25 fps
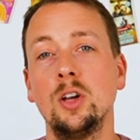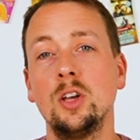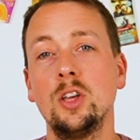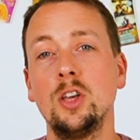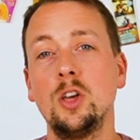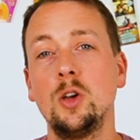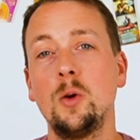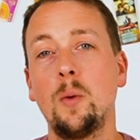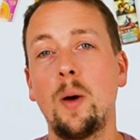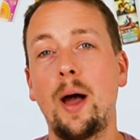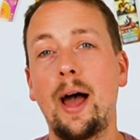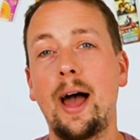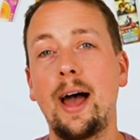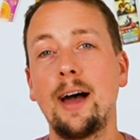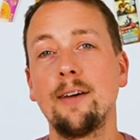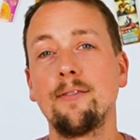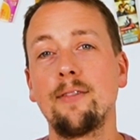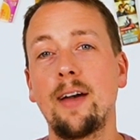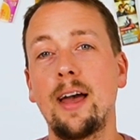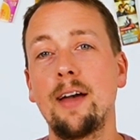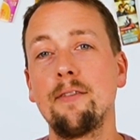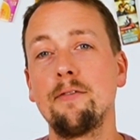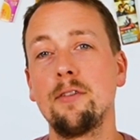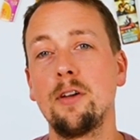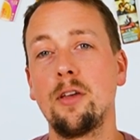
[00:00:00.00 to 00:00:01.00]
you have
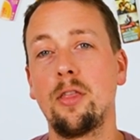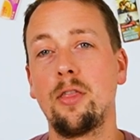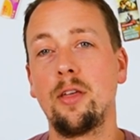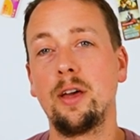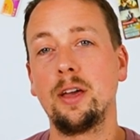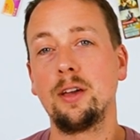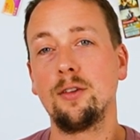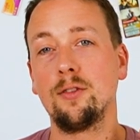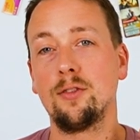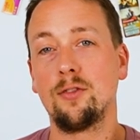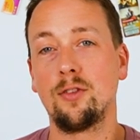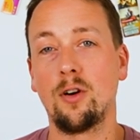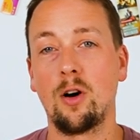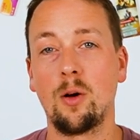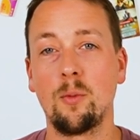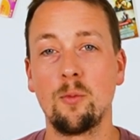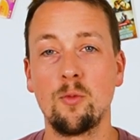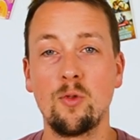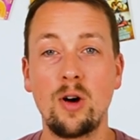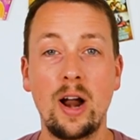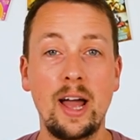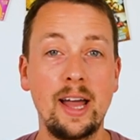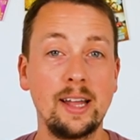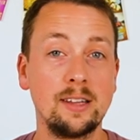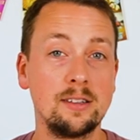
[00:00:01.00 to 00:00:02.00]
everything from
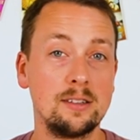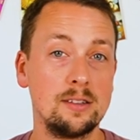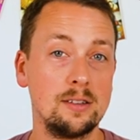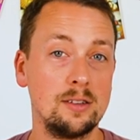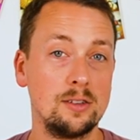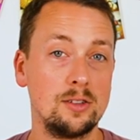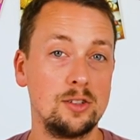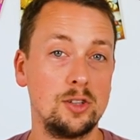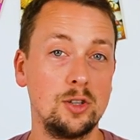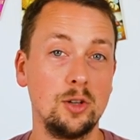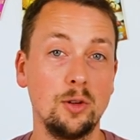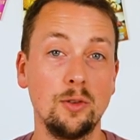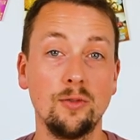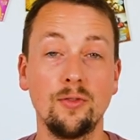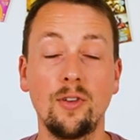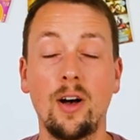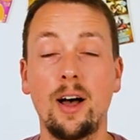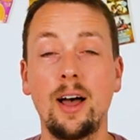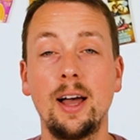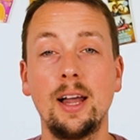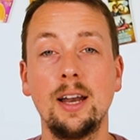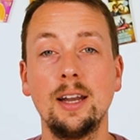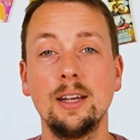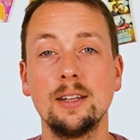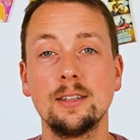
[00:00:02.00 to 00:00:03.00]
red to
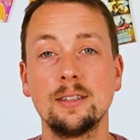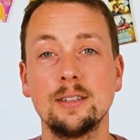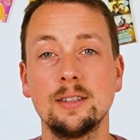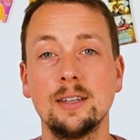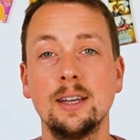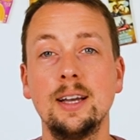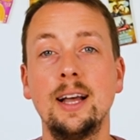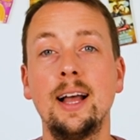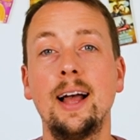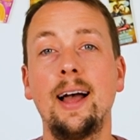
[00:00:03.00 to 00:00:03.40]
violet,